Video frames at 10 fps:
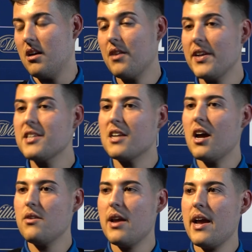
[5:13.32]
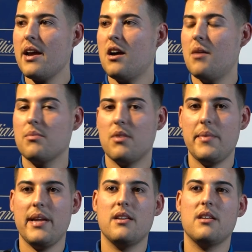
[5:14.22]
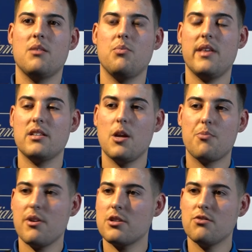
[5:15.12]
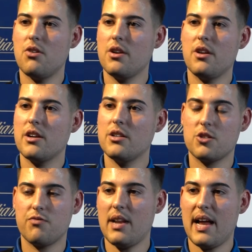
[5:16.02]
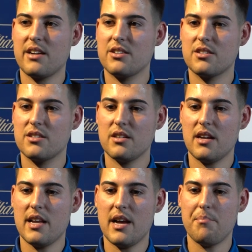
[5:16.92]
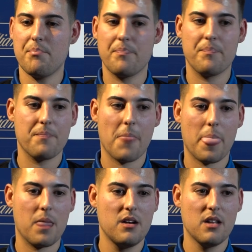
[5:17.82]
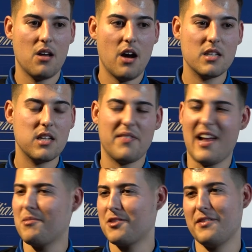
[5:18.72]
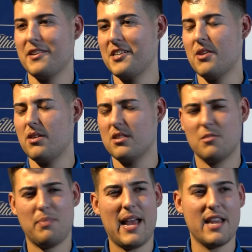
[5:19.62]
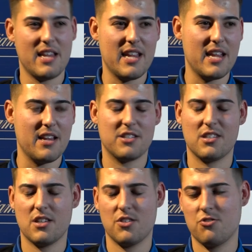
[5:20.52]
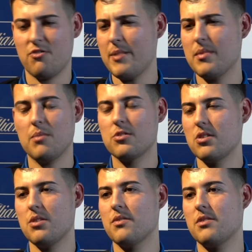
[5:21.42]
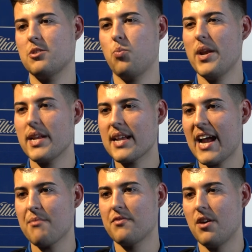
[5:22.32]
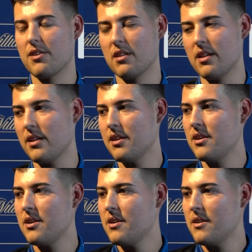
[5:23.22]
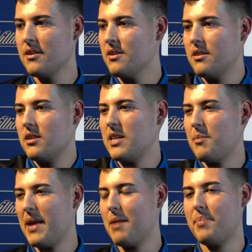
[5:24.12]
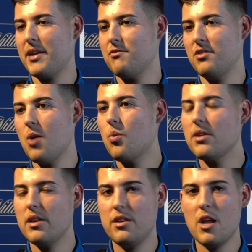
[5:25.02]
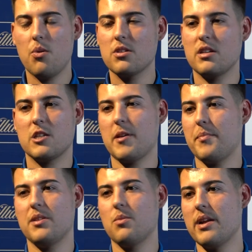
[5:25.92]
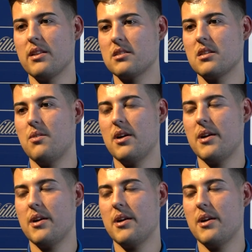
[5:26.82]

I think so, yeah. Well, there's no pressure on, I can just relax, and I just love the atmosphere. Do you know what? Just playing here is just a dream come true, to win a game finally. Say, playing here, no one's going to expect me to win, so